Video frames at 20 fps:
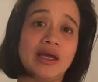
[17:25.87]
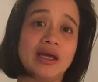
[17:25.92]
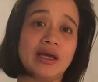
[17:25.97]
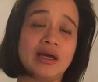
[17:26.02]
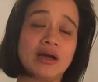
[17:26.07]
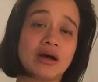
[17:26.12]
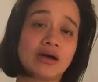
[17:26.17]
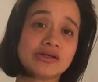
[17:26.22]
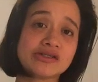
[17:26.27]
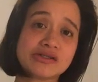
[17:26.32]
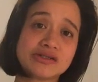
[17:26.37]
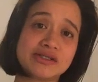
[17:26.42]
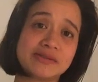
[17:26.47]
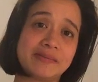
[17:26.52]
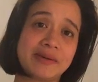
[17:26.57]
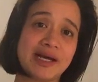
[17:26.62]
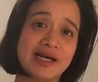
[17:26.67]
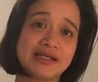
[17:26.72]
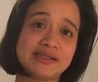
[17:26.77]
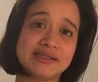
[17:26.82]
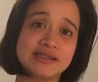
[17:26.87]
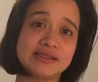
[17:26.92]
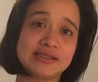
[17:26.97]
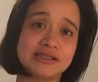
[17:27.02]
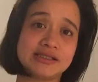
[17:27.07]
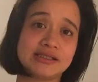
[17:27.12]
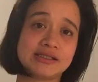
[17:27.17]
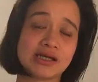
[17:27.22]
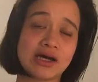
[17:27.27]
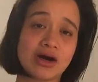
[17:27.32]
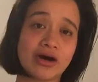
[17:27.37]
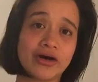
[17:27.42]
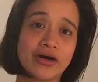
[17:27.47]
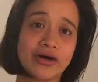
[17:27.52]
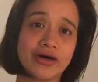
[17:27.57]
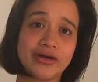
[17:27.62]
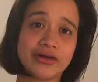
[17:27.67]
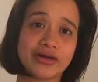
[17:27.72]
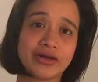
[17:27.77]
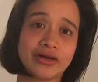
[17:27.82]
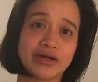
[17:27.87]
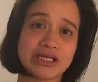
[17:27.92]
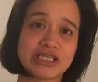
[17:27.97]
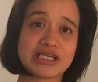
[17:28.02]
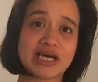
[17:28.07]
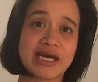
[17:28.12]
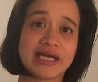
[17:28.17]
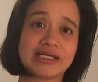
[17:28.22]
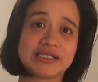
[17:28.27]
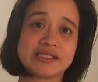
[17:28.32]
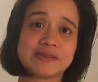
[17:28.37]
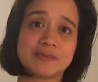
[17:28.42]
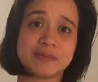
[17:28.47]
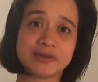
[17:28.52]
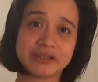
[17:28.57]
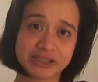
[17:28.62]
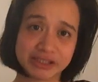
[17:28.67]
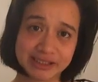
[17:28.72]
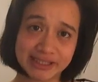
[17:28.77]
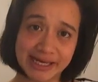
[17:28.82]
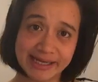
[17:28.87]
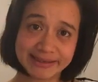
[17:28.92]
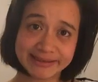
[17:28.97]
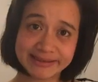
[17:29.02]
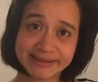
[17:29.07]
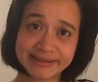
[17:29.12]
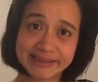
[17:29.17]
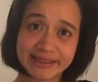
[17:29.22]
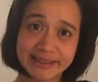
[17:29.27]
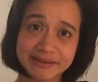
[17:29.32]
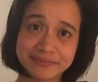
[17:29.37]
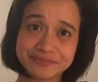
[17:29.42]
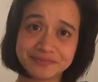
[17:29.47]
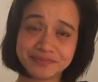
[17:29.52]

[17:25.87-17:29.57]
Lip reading: It also depends on your child's personality.